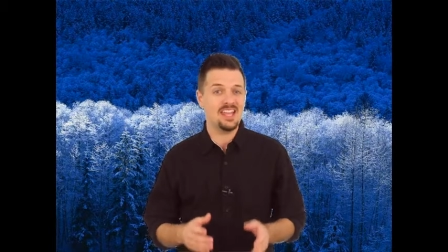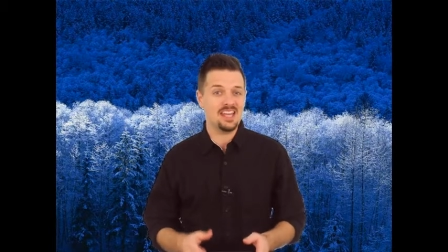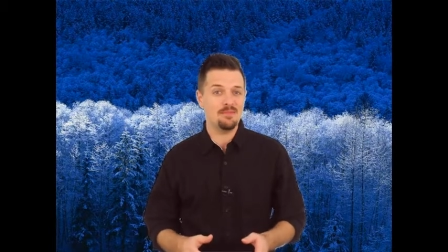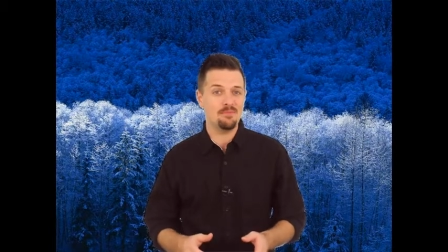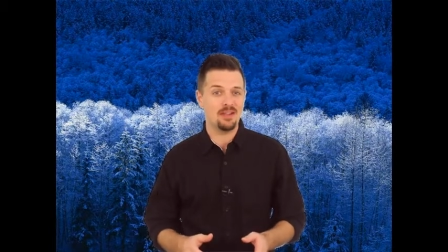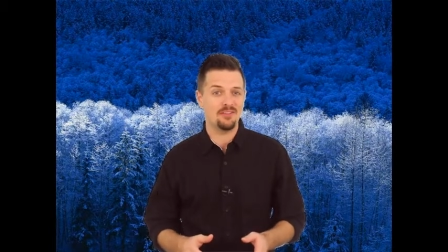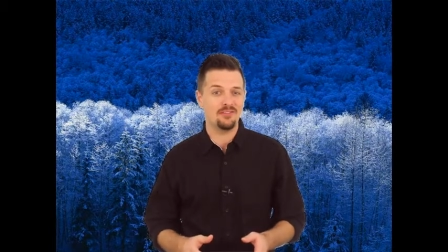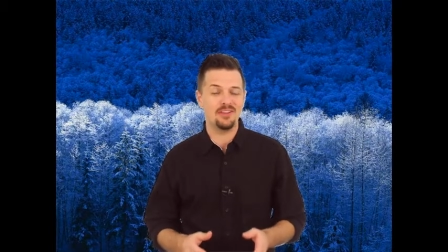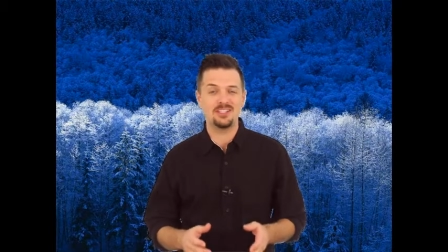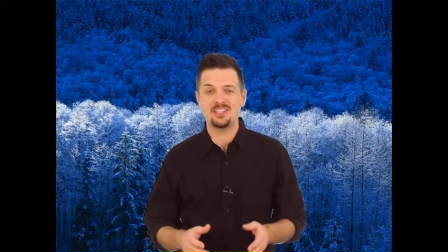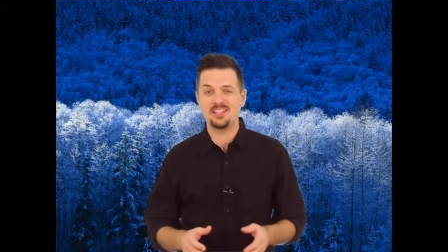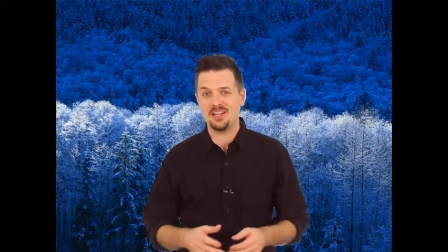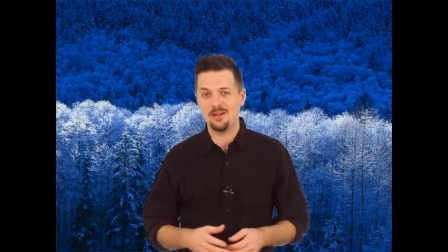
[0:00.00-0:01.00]
any
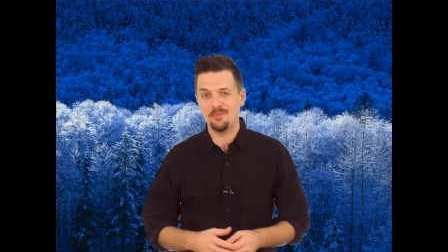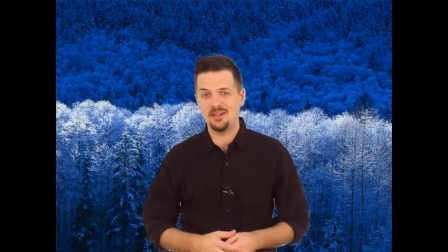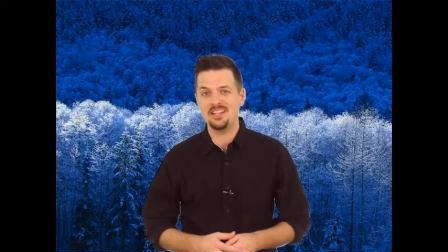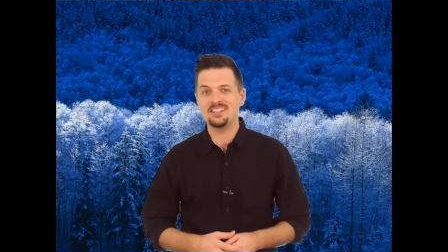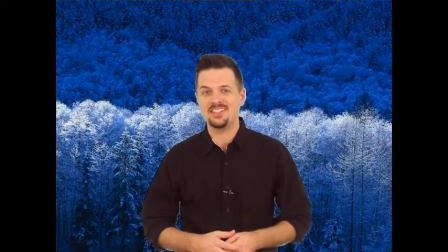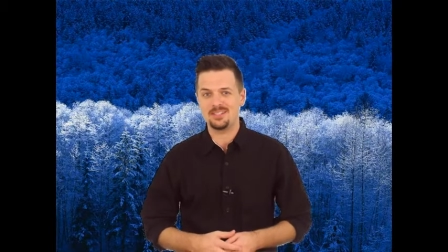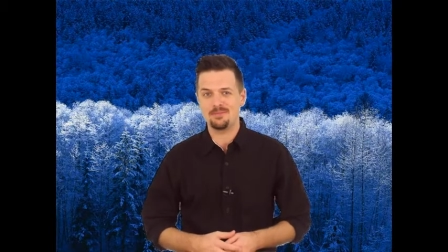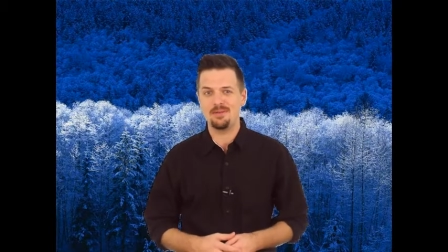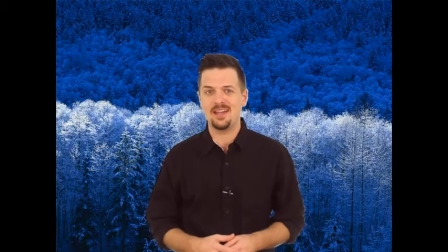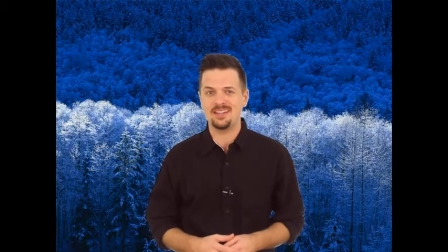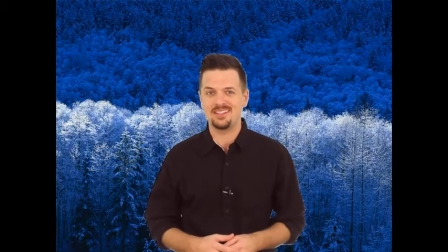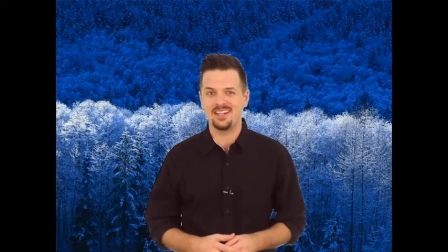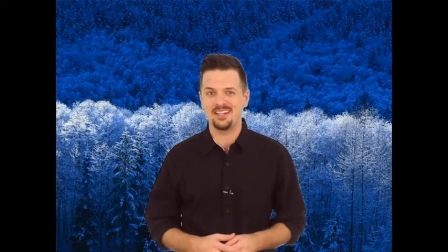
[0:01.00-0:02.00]
benefits the company is
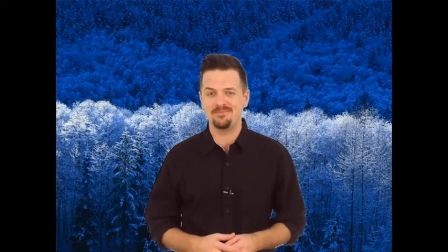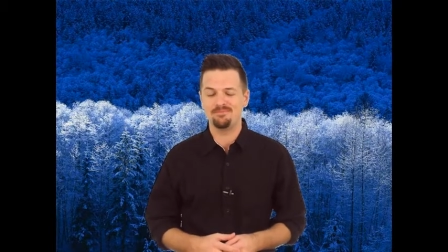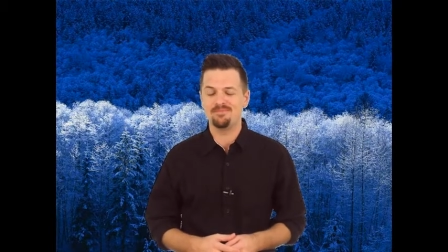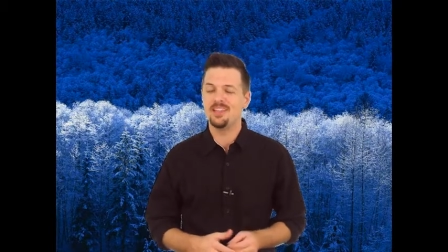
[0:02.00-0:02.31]
expecting.